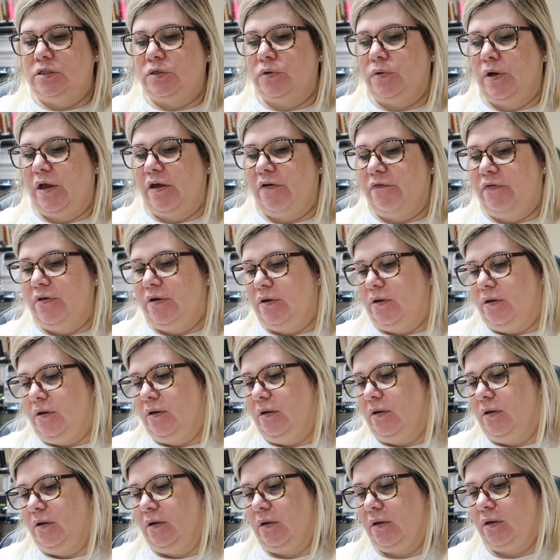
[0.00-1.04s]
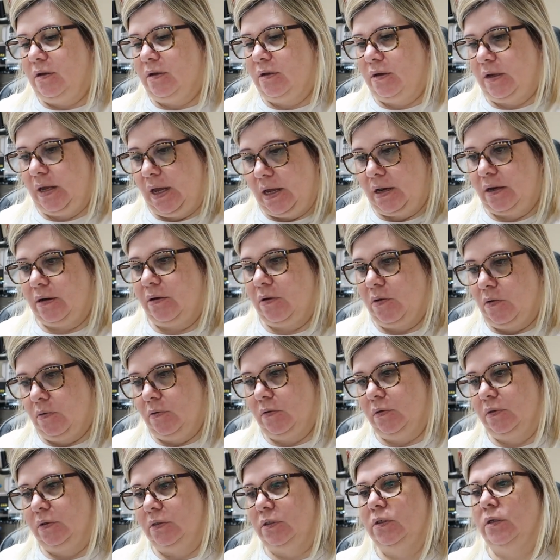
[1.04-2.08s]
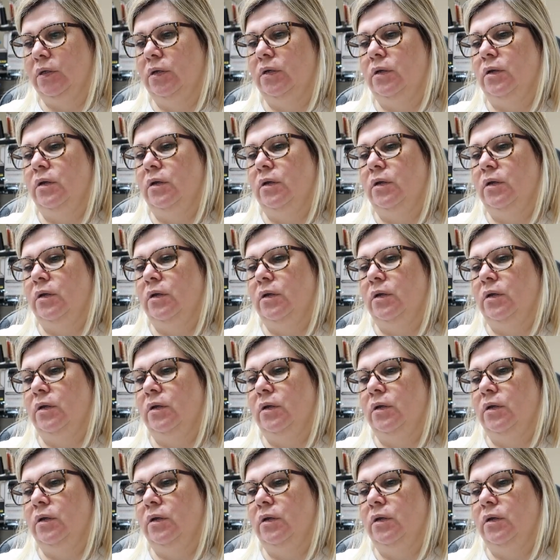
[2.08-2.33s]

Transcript: so Evan had a cold,